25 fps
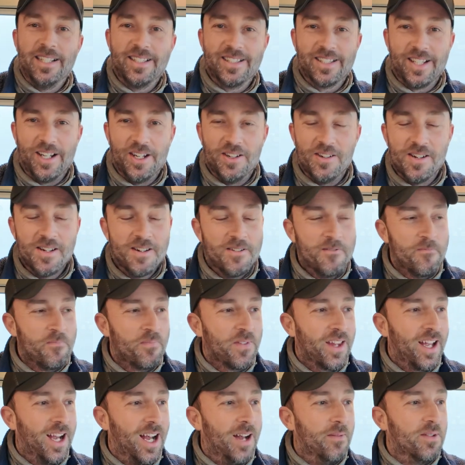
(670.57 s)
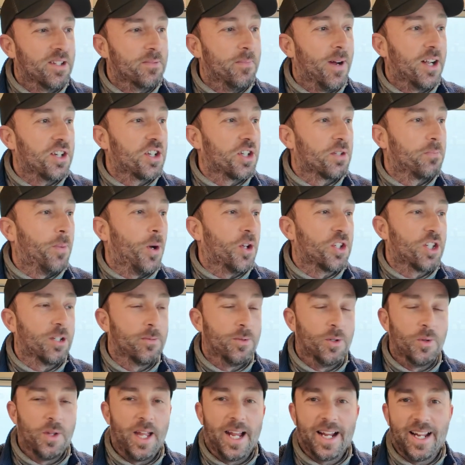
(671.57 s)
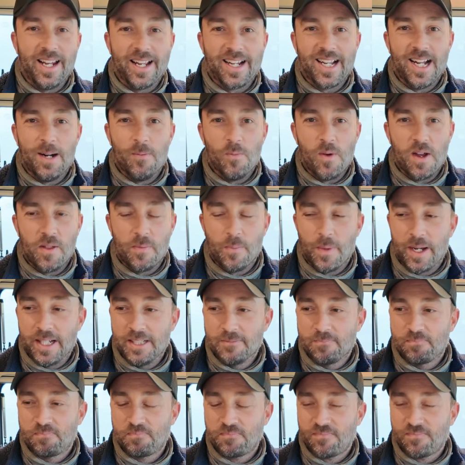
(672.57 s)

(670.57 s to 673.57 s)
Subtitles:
So as much as possible, they're going to come with me.